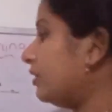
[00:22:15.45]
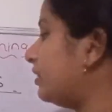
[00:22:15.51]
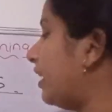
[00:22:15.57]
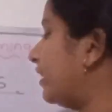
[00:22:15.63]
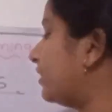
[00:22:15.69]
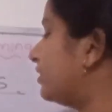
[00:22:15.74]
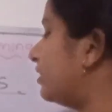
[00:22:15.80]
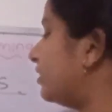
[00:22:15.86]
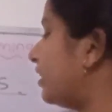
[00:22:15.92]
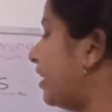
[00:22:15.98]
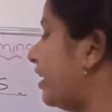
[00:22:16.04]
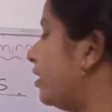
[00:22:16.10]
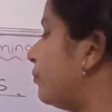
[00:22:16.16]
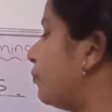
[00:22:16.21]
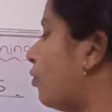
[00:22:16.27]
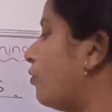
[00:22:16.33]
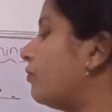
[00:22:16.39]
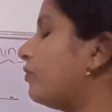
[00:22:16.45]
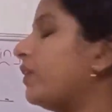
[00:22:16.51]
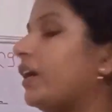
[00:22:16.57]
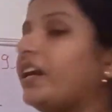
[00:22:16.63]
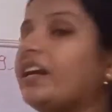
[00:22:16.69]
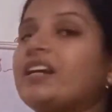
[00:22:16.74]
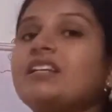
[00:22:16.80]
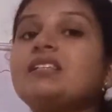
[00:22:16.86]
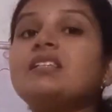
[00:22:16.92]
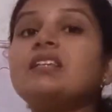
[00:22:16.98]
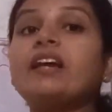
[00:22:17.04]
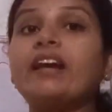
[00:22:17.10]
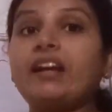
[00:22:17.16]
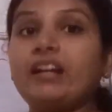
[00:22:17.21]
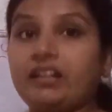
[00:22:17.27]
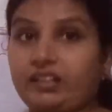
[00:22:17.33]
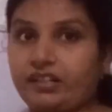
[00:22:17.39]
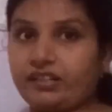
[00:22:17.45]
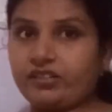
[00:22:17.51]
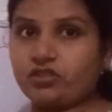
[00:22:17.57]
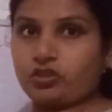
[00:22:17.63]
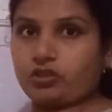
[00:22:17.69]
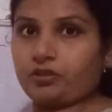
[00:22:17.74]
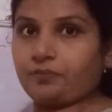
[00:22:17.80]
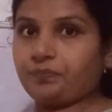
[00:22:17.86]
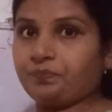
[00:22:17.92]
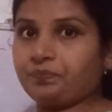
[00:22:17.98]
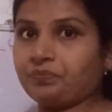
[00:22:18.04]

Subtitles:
that the type of a is integer.